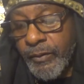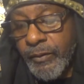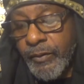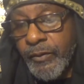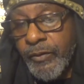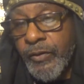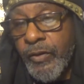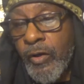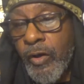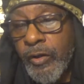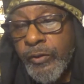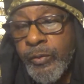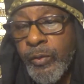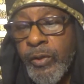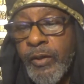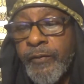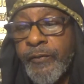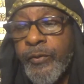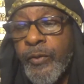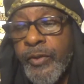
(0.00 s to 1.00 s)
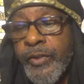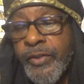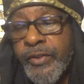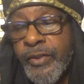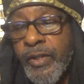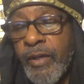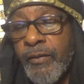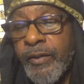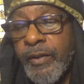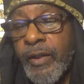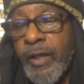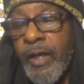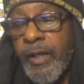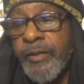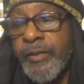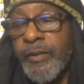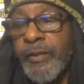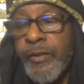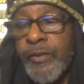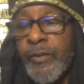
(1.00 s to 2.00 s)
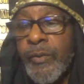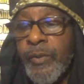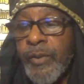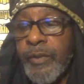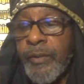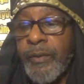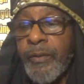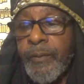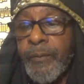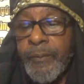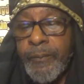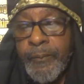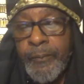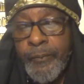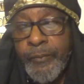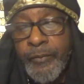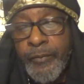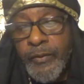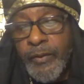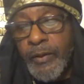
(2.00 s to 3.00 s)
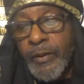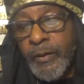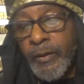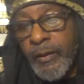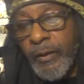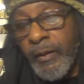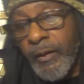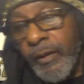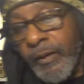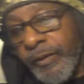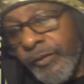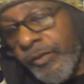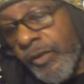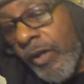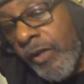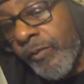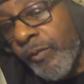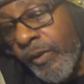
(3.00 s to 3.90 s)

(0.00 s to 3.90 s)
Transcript: Psalms 147, 19, and 20. Psalms